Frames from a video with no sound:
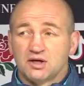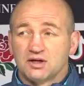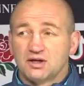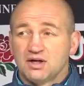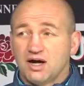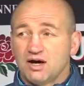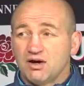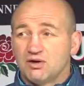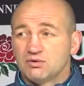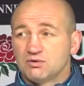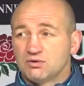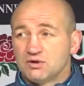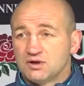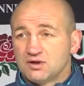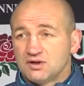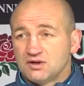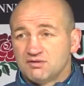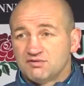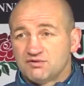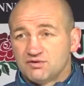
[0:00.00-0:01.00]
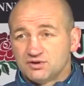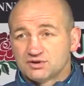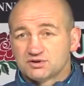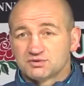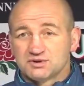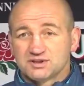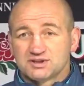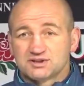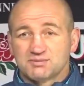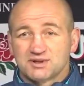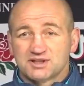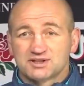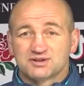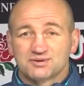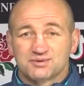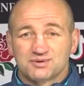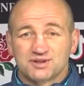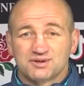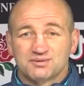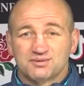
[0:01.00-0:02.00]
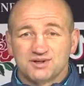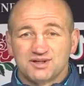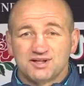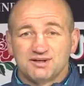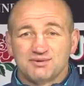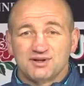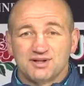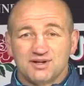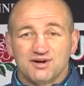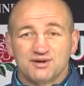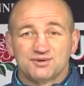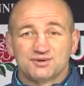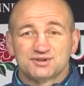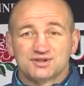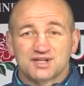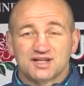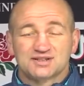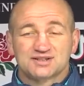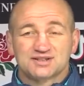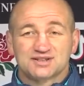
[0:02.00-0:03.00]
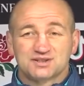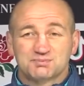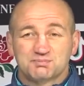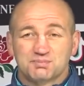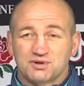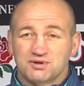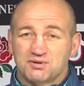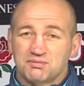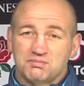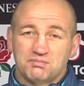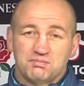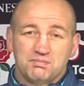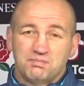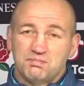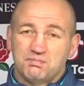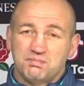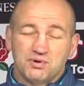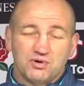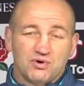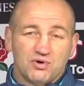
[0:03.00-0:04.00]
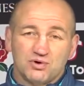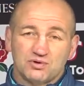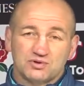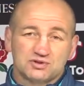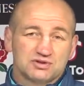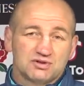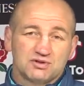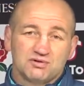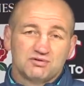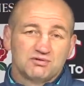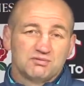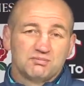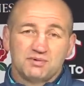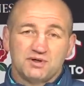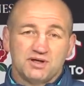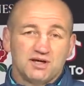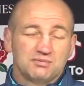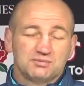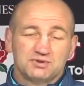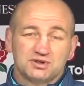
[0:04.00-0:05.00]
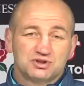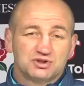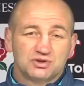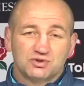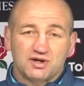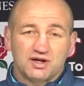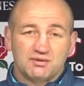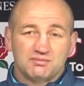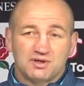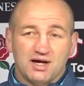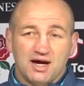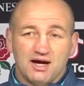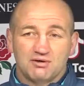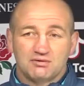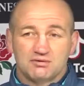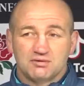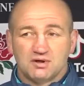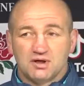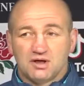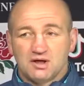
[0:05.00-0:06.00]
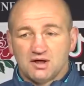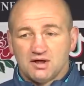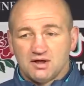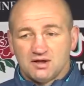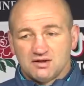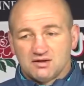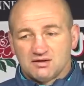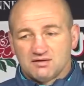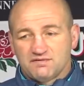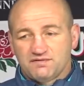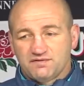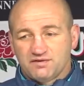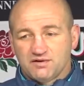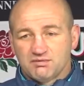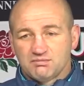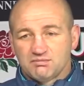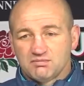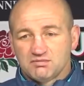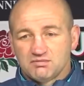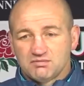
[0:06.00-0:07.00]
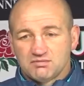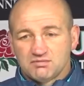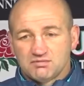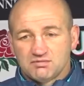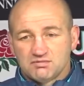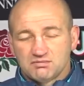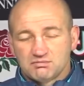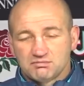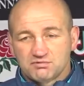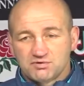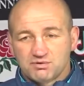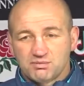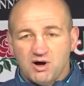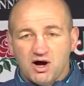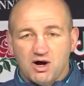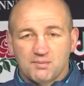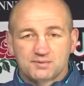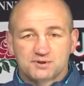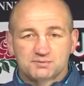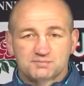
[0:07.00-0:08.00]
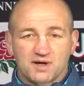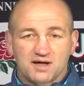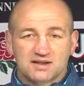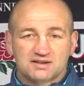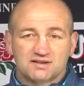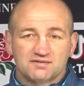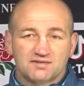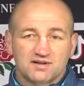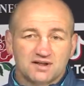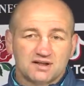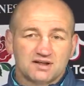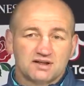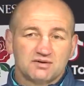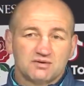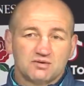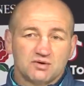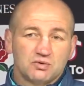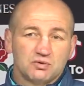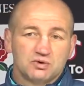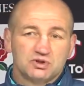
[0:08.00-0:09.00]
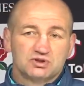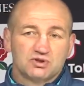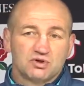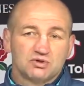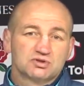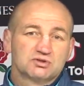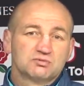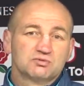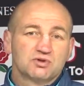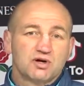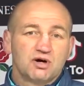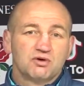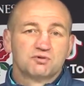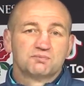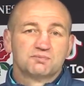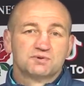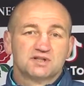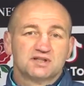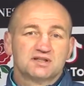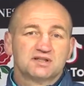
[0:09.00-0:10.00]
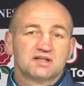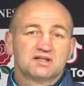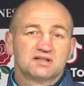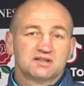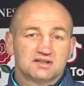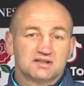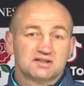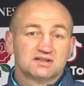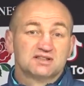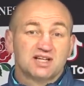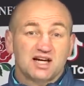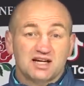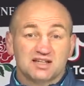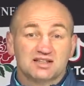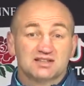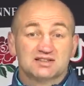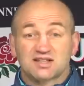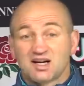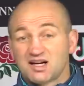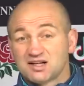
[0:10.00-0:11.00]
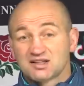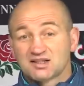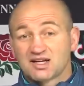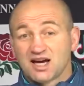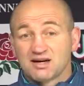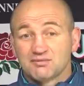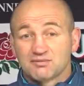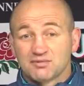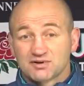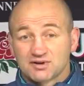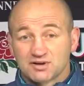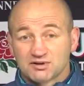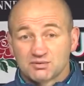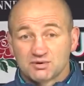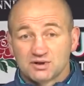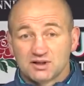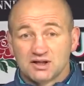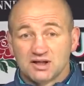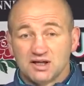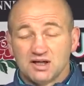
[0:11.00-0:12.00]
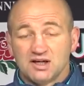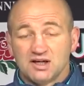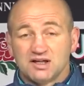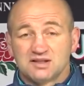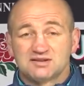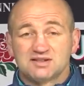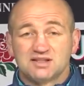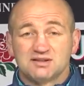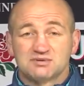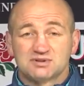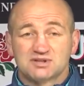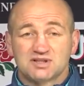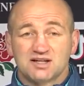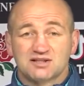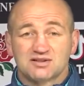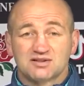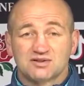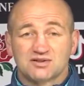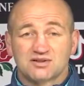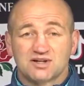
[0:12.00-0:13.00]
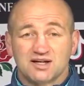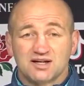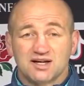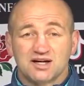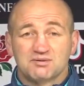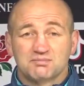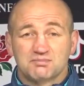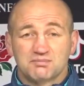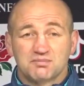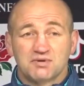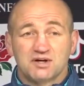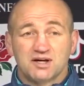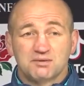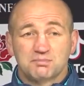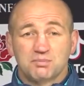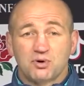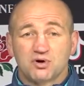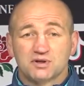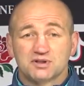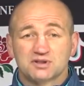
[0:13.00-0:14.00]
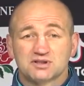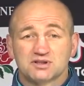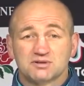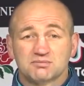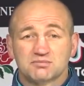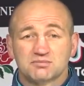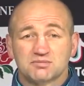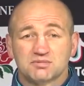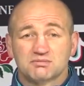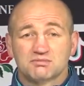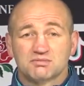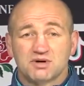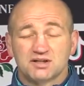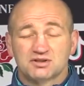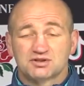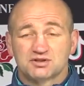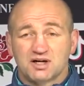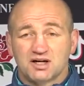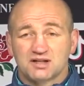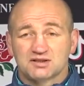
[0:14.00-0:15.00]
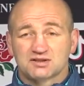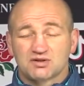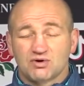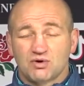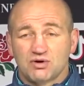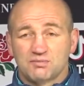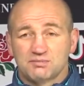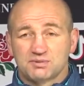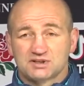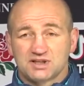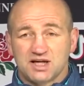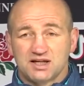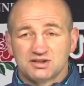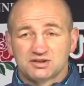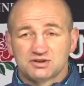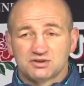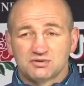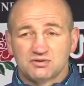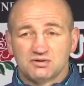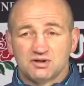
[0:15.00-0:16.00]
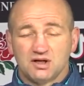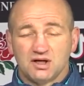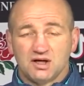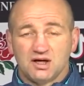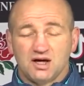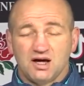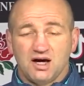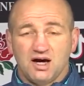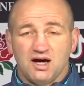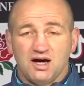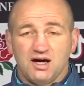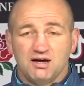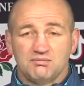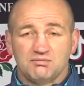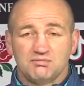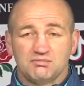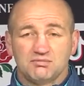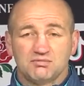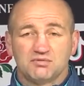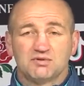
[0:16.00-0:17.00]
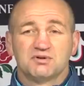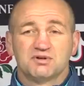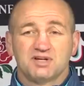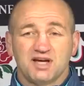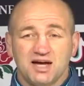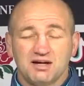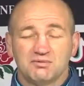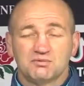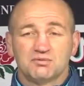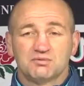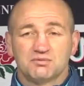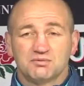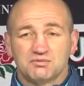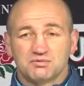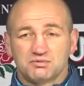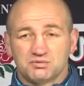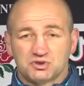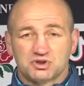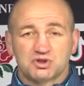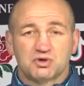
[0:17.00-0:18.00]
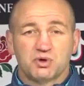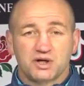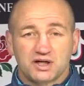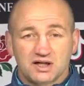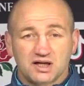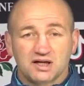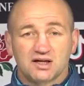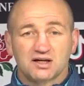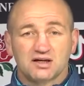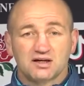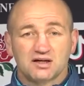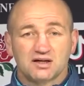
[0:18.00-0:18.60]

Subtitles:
Now, for us, we need to make sure we limit those chances, but also being able to shut them down. From our perspective, I think we saw some growth, particularly in the attacking side of the game. I think teams started to look like they had points in them, had try-scoring potential. The game was quicker,